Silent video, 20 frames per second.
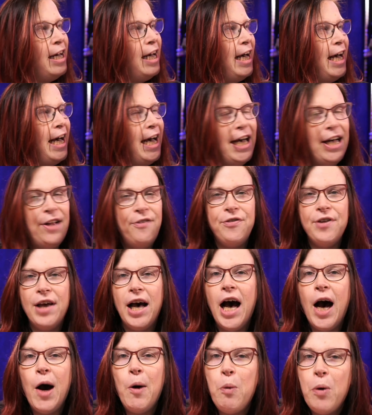and
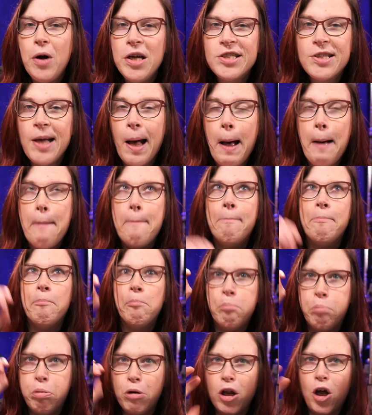I was
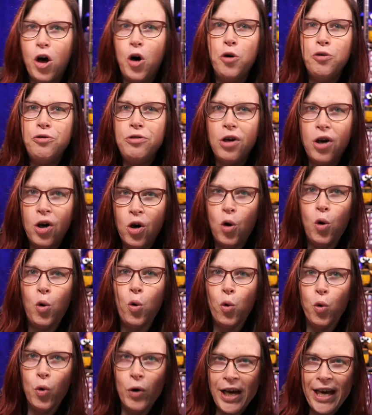blown
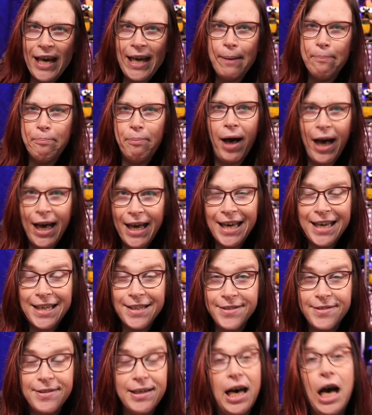away by
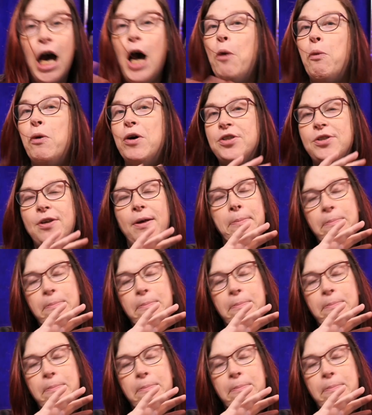it. I was